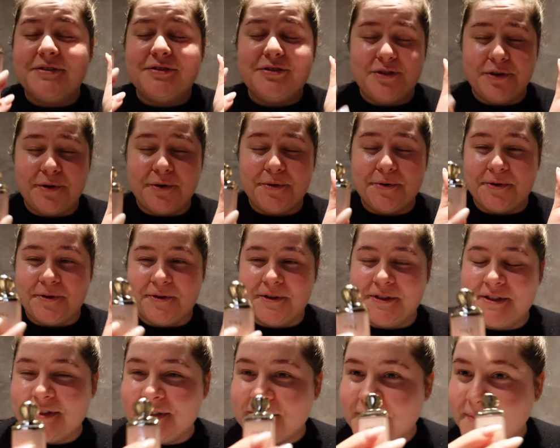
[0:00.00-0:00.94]
so
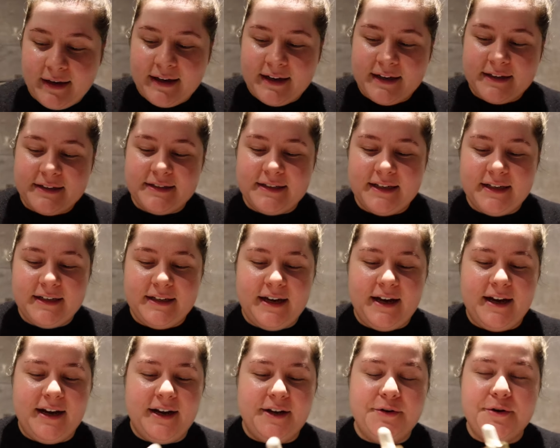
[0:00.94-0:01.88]
good. And then
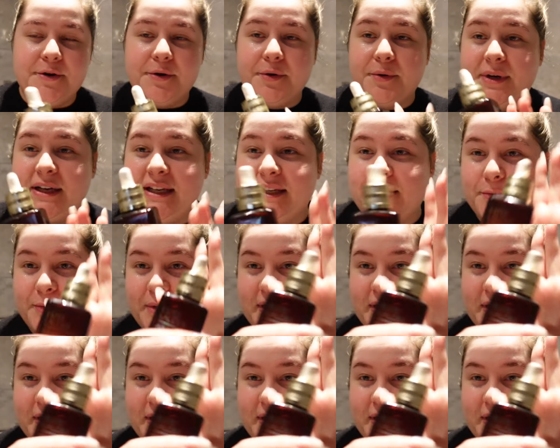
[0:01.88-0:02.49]
I go in